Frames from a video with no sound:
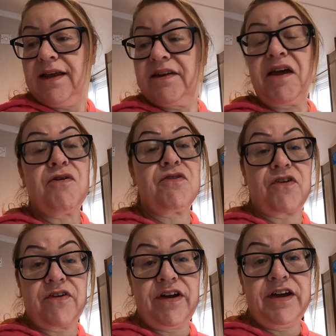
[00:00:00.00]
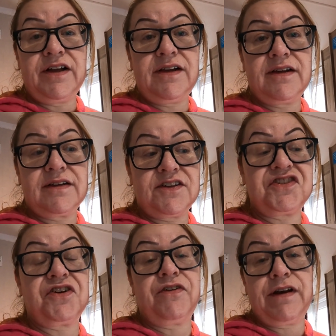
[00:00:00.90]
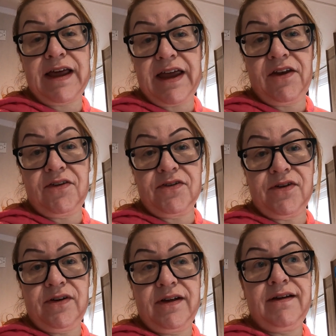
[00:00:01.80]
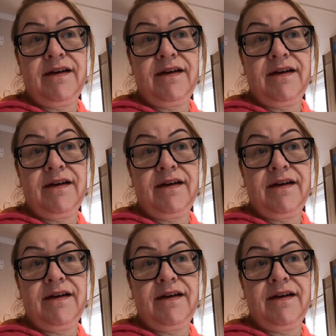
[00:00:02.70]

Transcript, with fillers: Now grill. There's a grill handle.